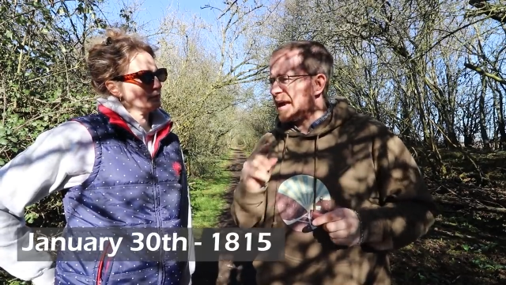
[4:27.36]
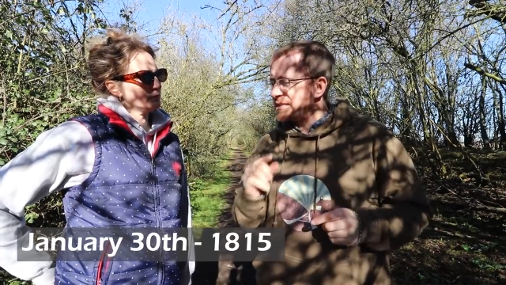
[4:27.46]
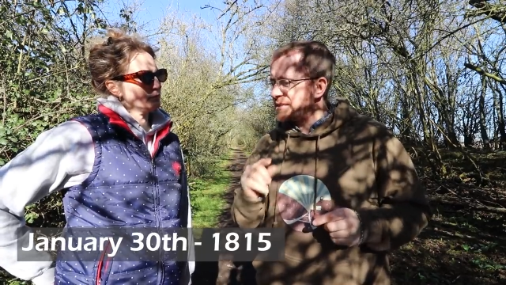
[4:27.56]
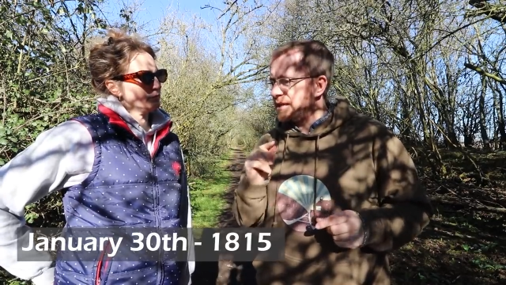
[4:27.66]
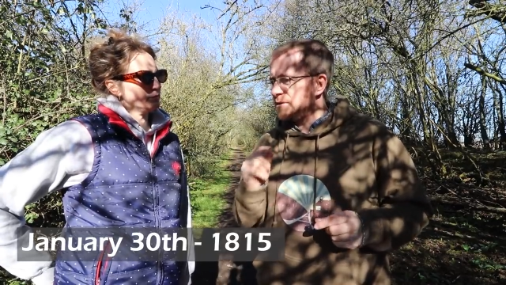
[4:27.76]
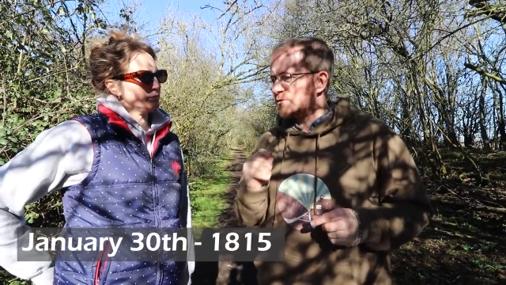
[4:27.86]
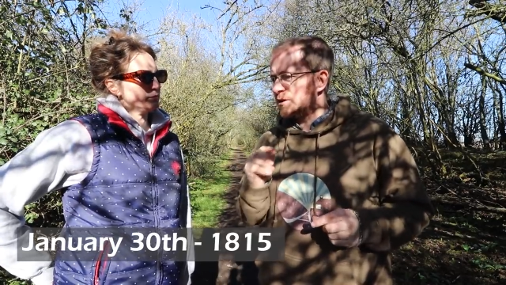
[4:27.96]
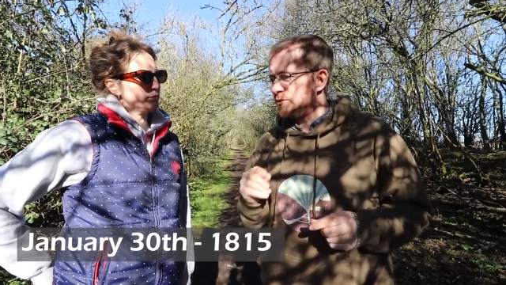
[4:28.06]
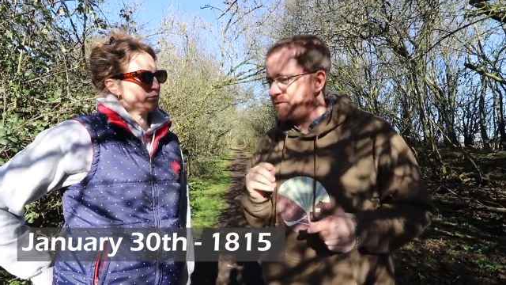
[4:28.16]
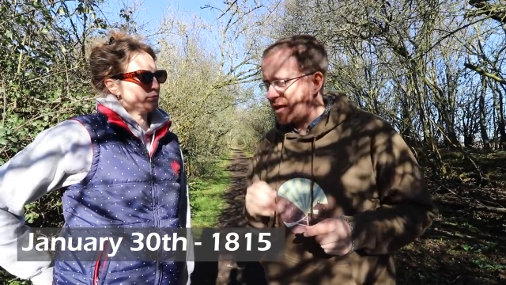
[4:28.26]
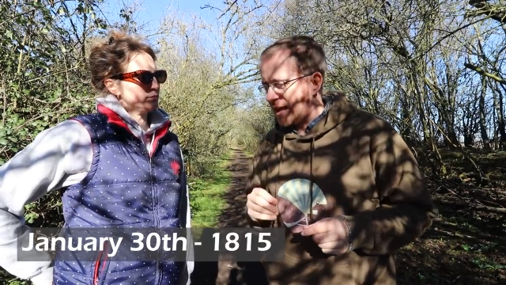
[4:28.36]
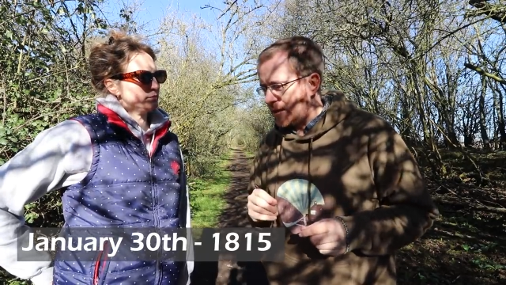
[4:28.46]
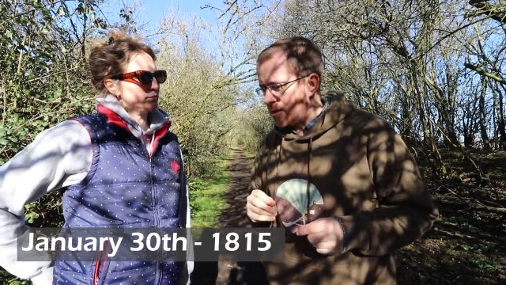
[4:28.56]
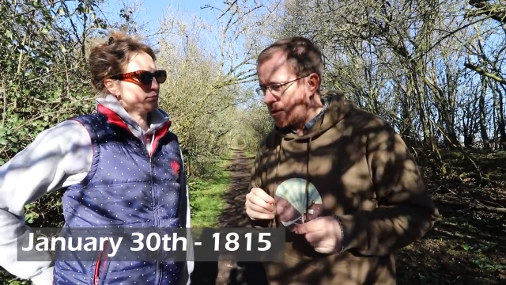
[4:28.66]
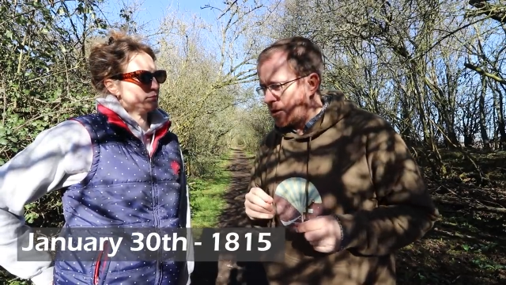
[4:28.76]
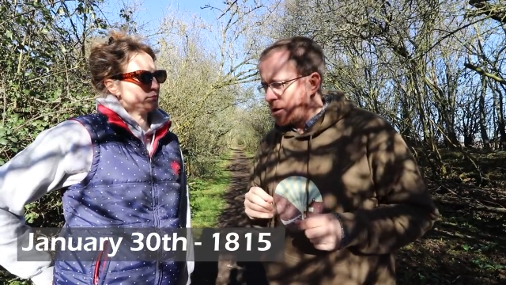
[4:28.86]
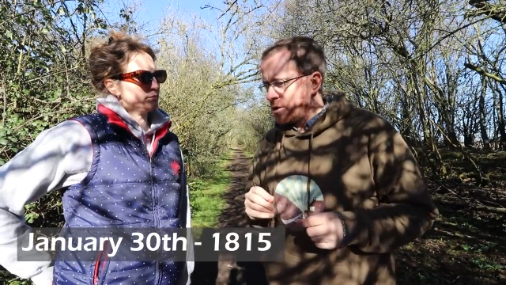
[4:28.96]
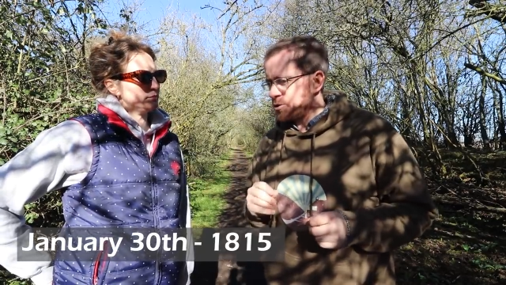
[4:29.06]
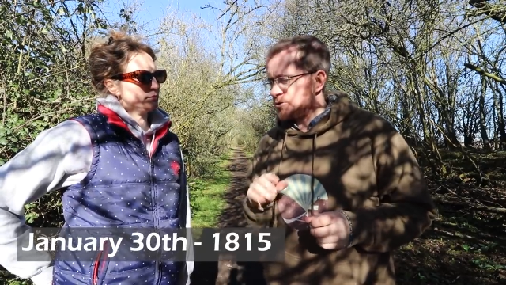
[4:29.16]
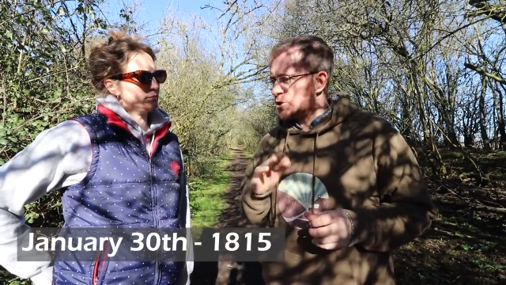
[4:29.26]
Speaker 1: eighteen fifteen,
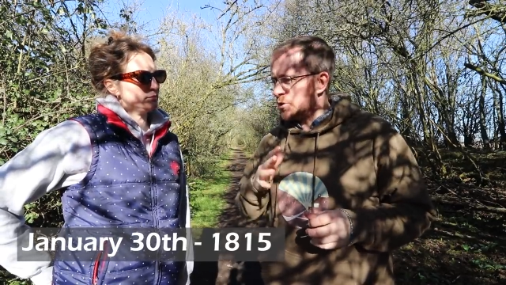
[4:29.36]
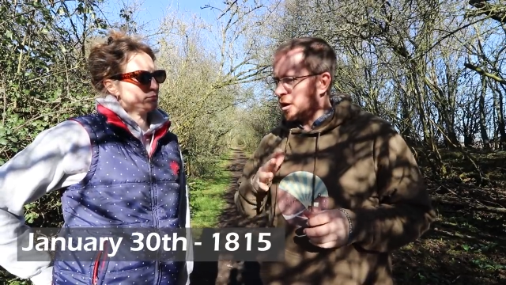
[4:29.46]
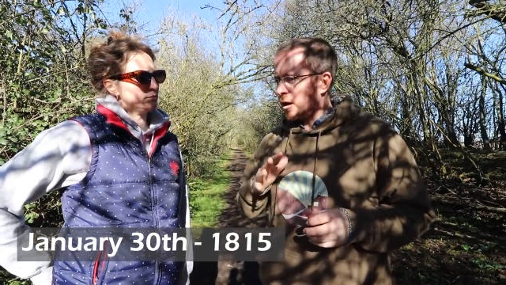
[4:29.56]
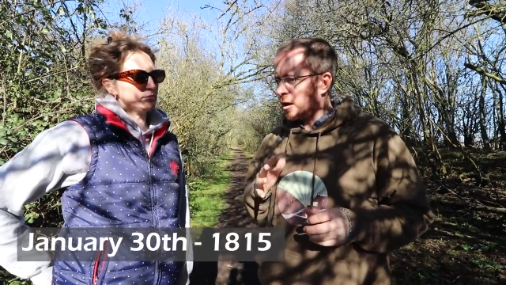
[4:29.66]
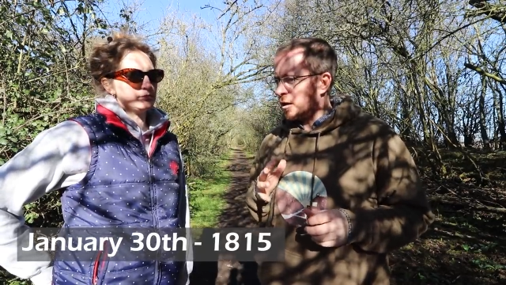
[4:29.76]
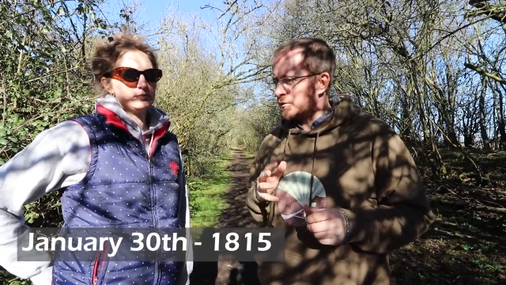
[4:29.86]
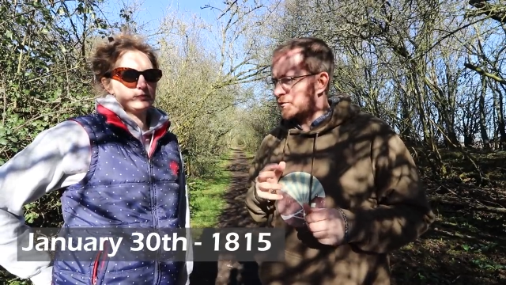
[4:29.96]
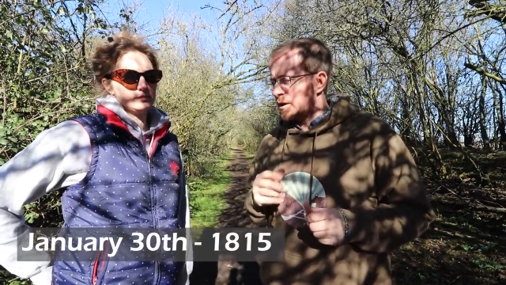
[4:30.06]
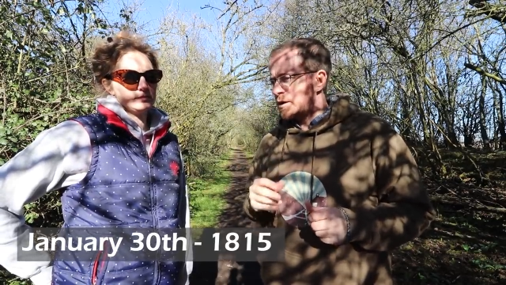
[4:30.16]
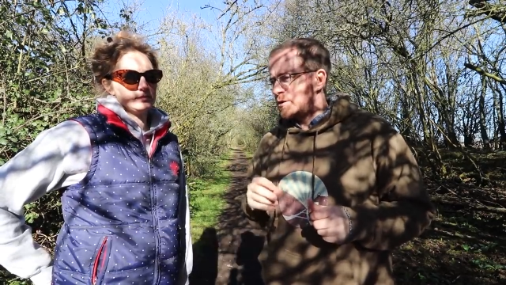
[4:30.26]
sort of two and a half,